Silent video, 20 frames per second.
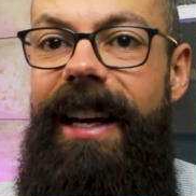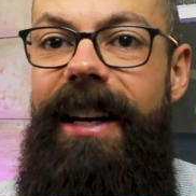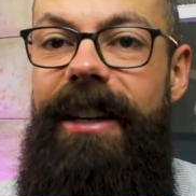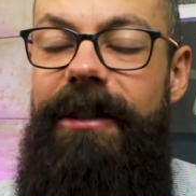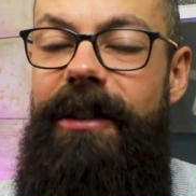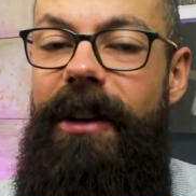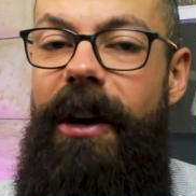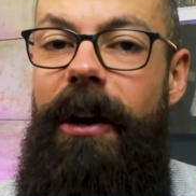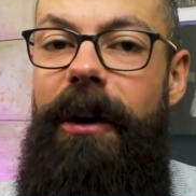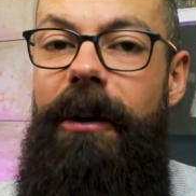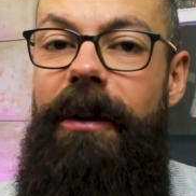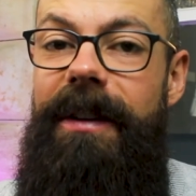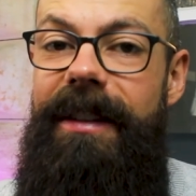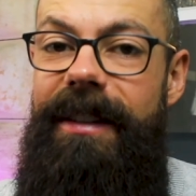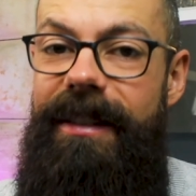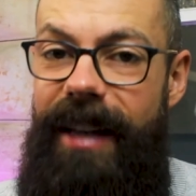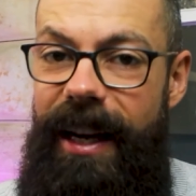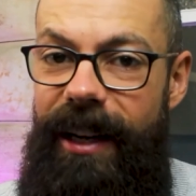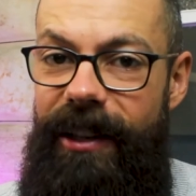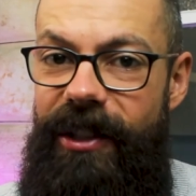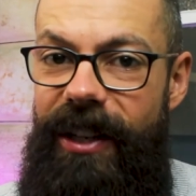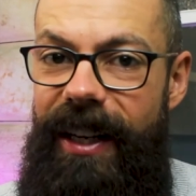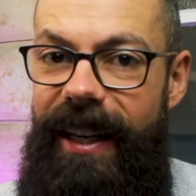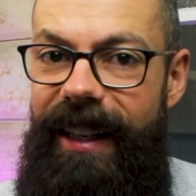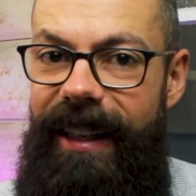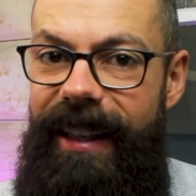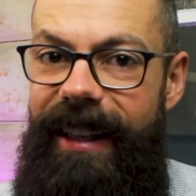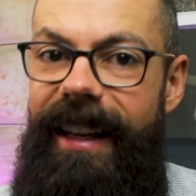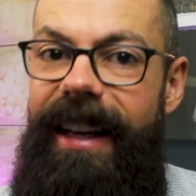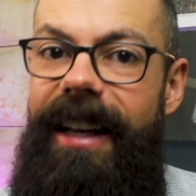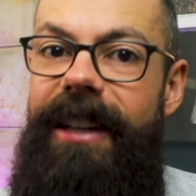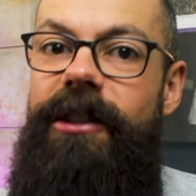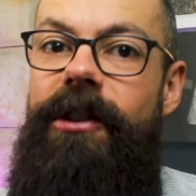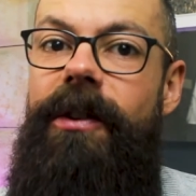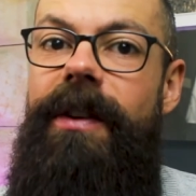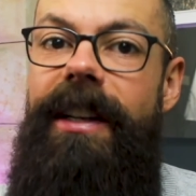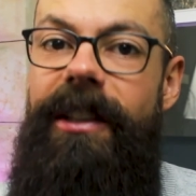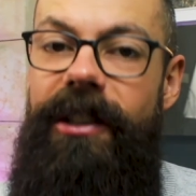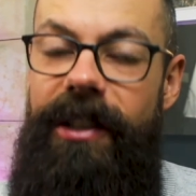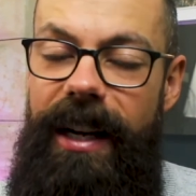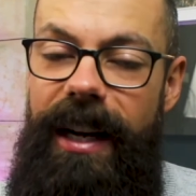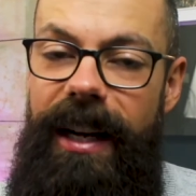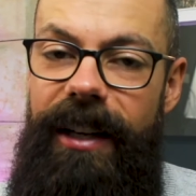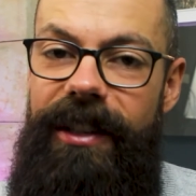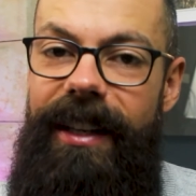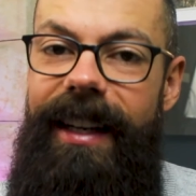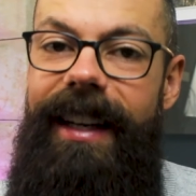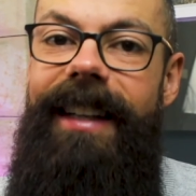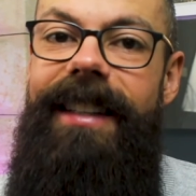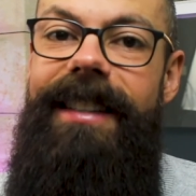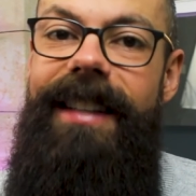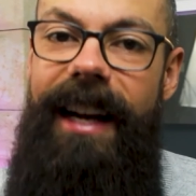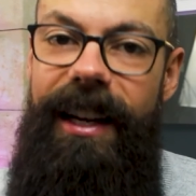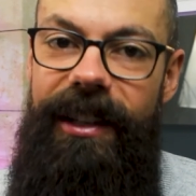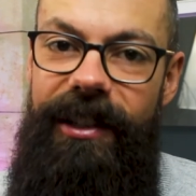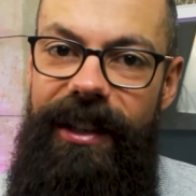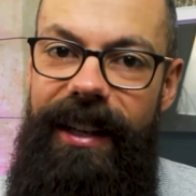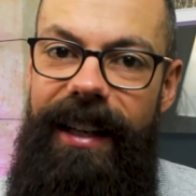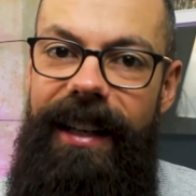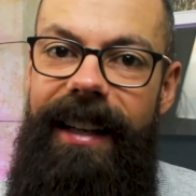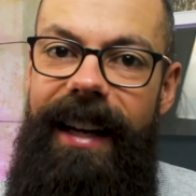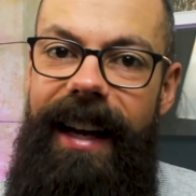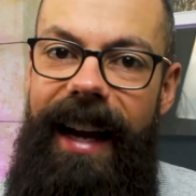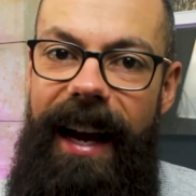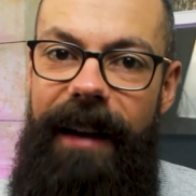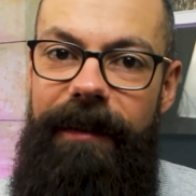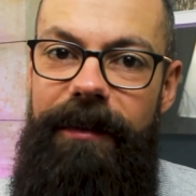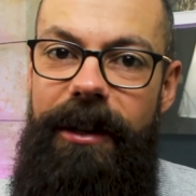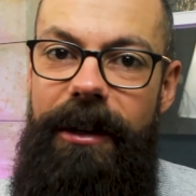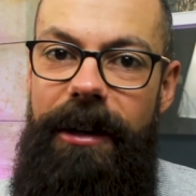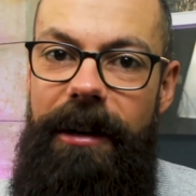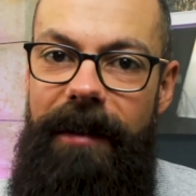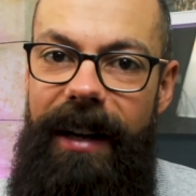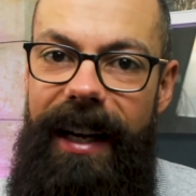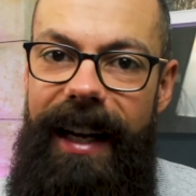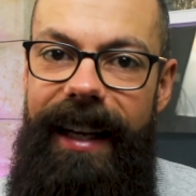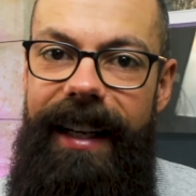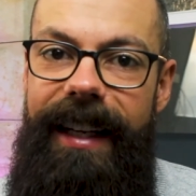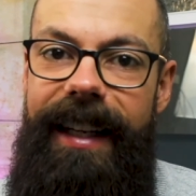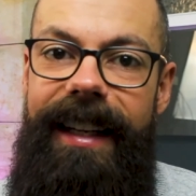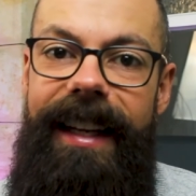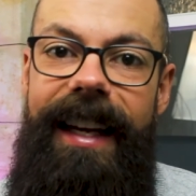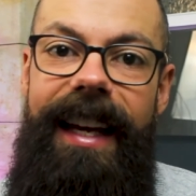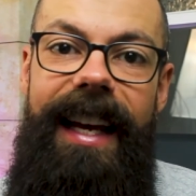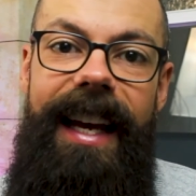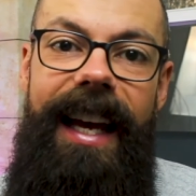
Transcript: So touch it during charging, touch it after you've landed.